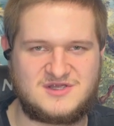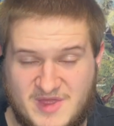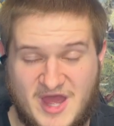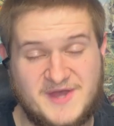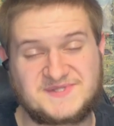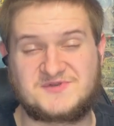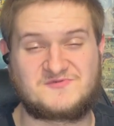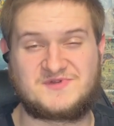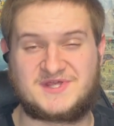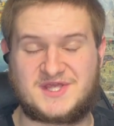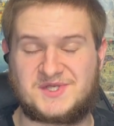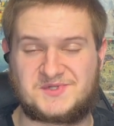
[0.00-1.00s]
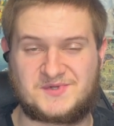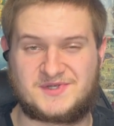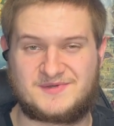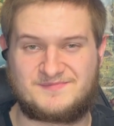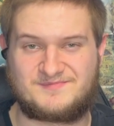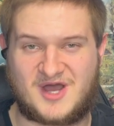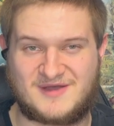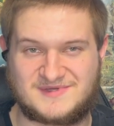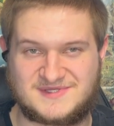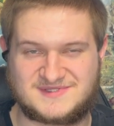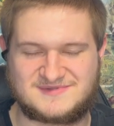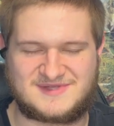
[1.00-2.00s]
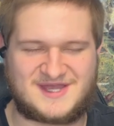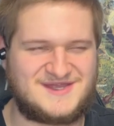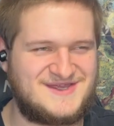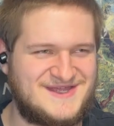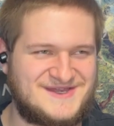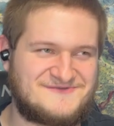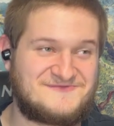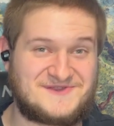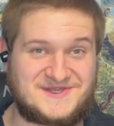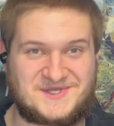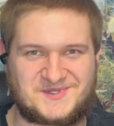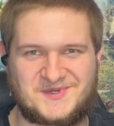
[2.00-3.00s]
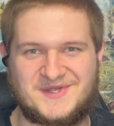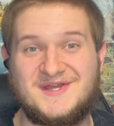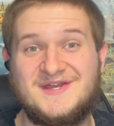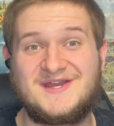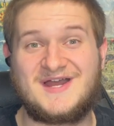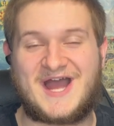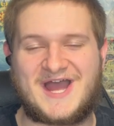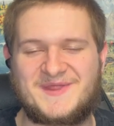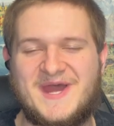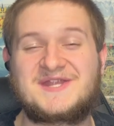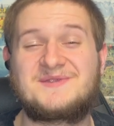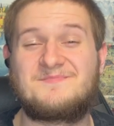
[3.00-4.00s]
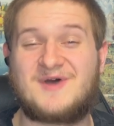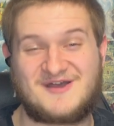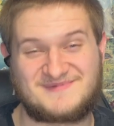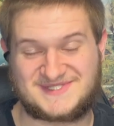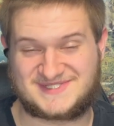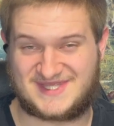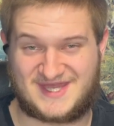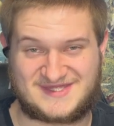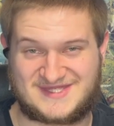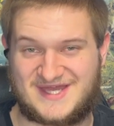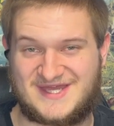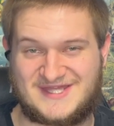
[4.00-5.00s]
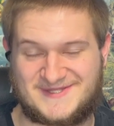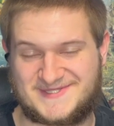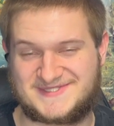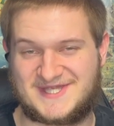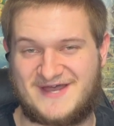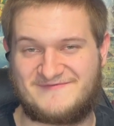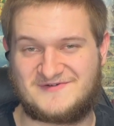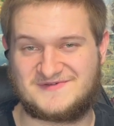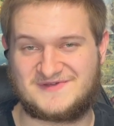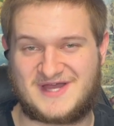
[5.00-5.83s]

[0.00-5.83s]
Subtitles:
I also really enjoyed Bobby's, not really enjoy, I liked Bobby's death in this novel.